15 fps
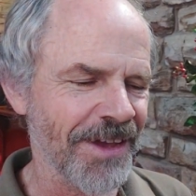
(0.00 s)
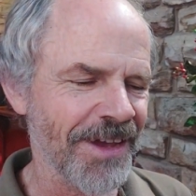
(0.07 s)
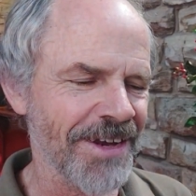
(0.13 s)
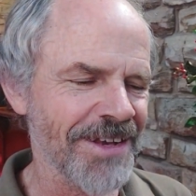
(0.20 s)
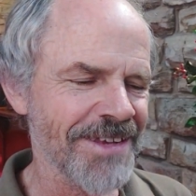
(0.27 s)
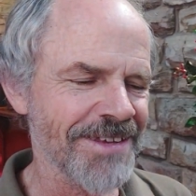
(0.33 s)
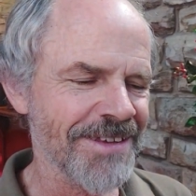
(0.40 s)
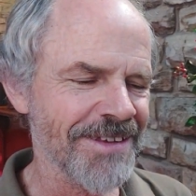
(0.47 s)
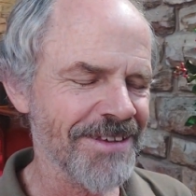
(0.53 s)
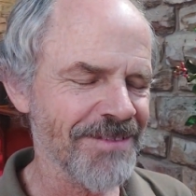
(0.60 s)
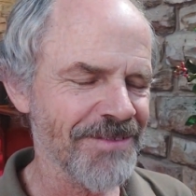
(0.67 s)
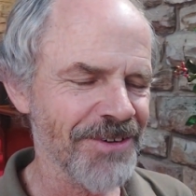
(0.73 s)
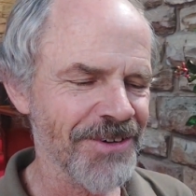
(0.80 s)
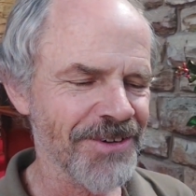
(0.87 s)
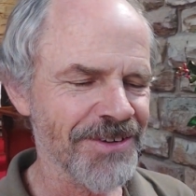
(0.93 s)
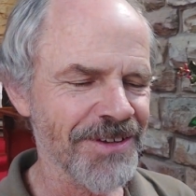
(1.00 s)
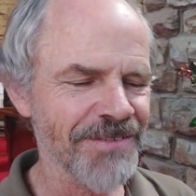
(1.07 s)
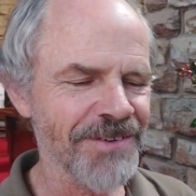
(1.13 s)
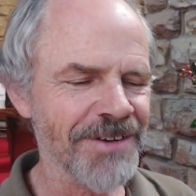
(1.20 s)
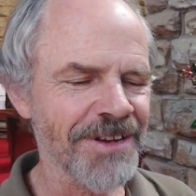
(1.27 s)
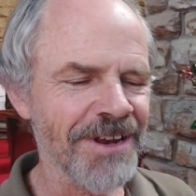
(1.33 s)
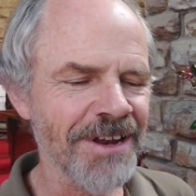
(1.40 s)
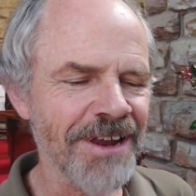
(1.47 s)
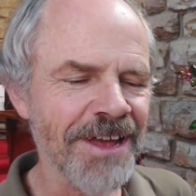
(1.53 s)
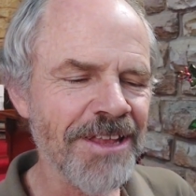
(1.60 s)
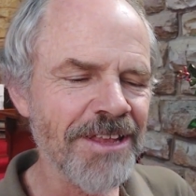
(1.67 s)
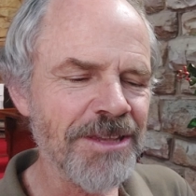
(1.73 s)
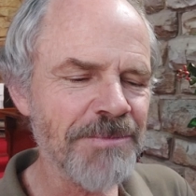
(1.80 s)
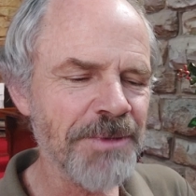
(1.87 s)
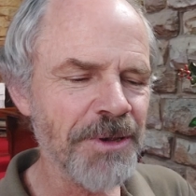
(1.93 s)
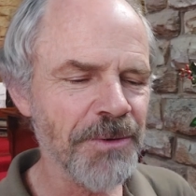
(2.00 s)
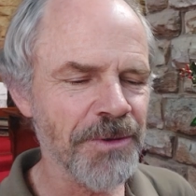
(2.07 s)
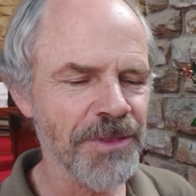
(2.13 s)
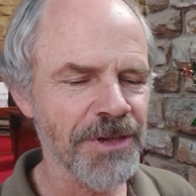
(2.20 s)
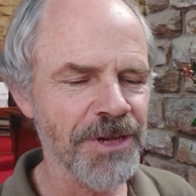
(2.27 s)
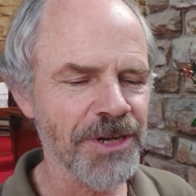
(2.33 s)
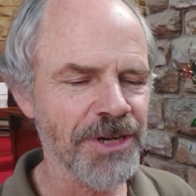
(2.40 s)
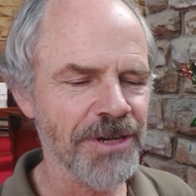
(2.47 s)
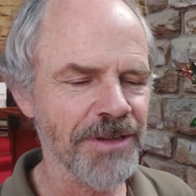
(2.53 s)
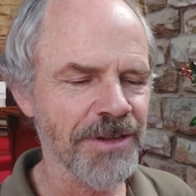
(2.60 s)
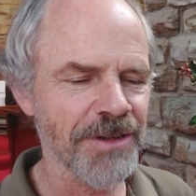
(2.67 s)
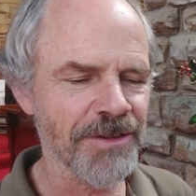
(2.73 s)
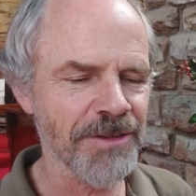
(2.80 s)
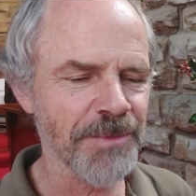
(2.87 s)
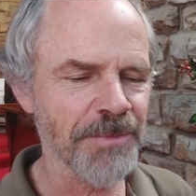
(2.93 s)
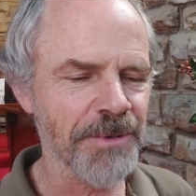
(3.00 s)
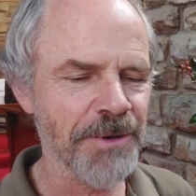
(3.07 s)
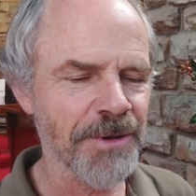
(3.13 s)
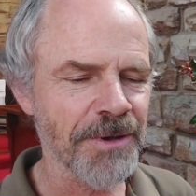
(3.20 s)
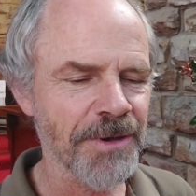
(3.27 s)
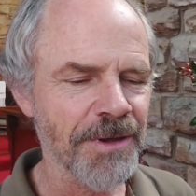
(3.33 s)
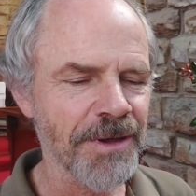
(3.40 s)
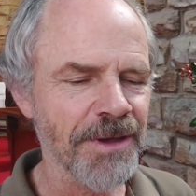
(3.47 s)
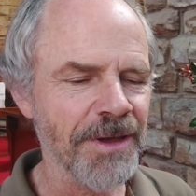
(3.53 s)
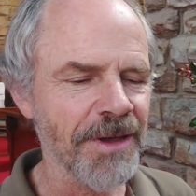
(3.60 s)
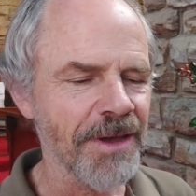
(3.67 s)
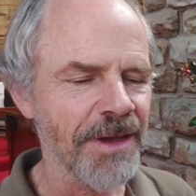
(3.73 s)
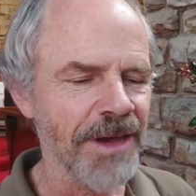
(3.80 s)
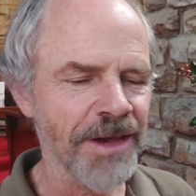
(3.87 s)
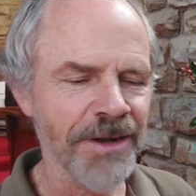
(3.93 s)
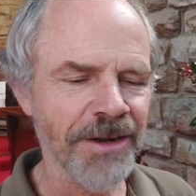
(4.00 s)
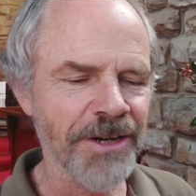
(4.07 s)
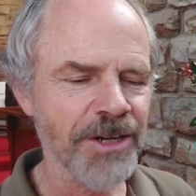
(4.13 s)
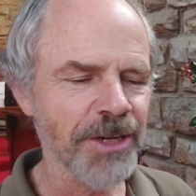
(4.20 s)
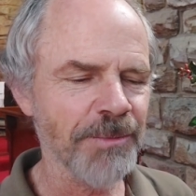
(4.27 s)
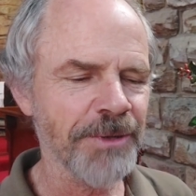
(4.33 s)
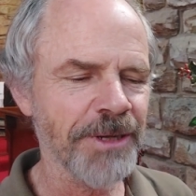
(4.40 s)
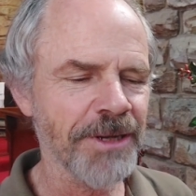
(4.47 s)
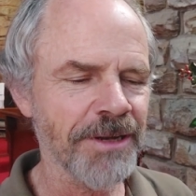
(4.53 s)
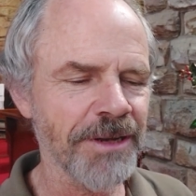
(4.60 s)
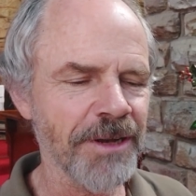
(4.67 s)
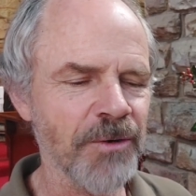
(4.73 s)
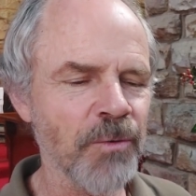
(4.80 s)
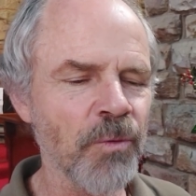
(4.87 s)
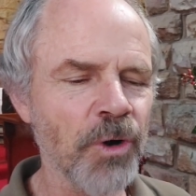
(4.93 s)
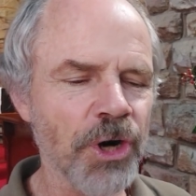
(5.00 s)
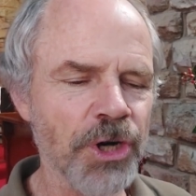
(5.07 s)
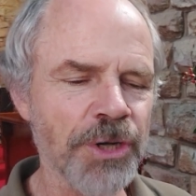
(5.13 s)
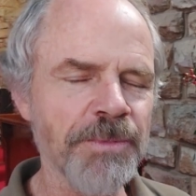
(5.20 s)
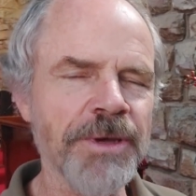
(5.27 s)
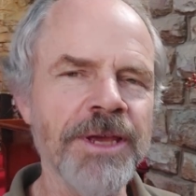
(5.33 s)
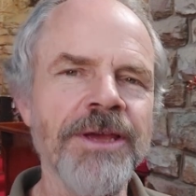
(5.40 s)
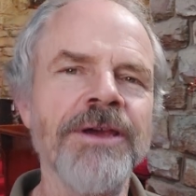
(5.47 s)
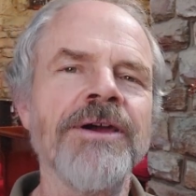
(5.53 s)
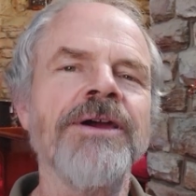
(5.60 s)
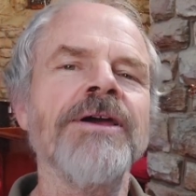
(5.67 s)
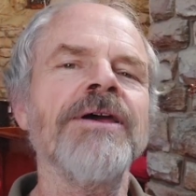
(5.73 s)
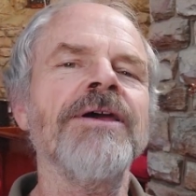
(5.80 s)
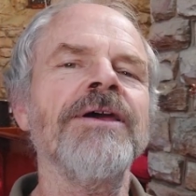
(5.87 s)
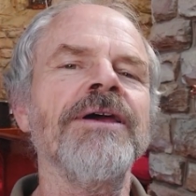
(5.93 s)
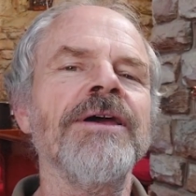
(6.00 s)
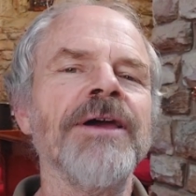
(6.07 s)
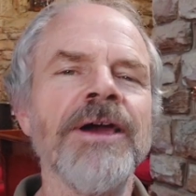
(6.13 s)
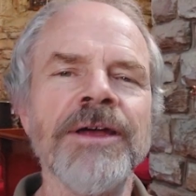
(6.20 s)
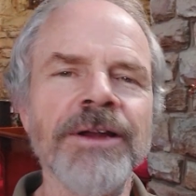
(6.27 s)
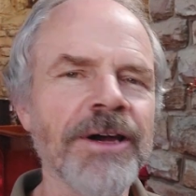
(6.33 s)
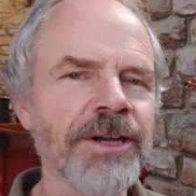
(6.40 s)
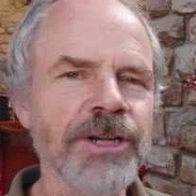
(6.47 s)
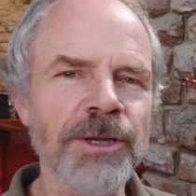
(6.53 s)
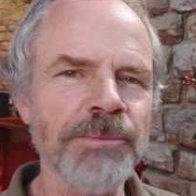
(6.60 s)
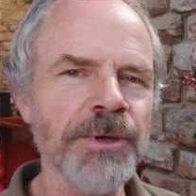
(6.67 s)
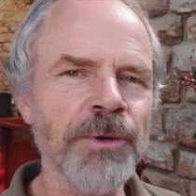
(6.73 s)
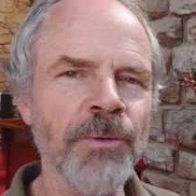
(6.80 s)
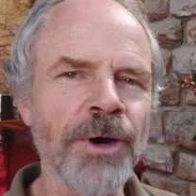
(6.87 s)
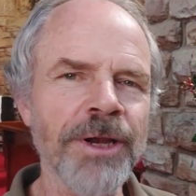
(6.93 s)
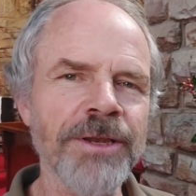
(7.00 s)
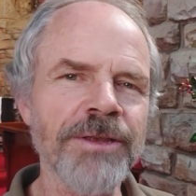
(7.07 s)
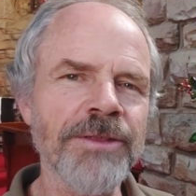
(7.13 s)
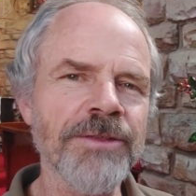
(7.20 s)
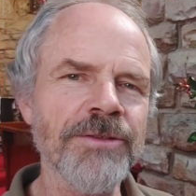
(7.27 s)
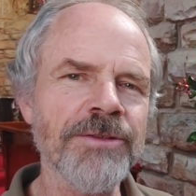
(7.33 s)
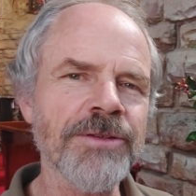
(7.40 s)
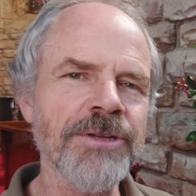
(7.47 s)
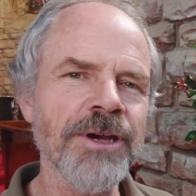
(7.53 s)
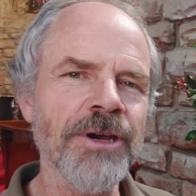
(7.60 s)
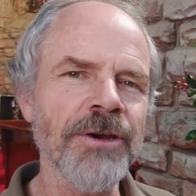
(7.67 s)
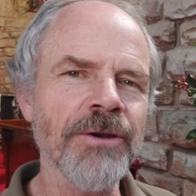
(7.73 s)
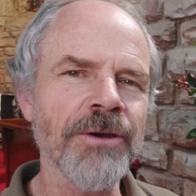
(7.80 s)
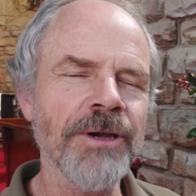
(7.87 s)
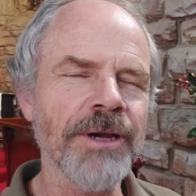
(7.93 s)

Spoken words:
And he says in verse 7, cleanse me with hyssop, and I shall be clean. Wash me, and I shall be whiter than snow.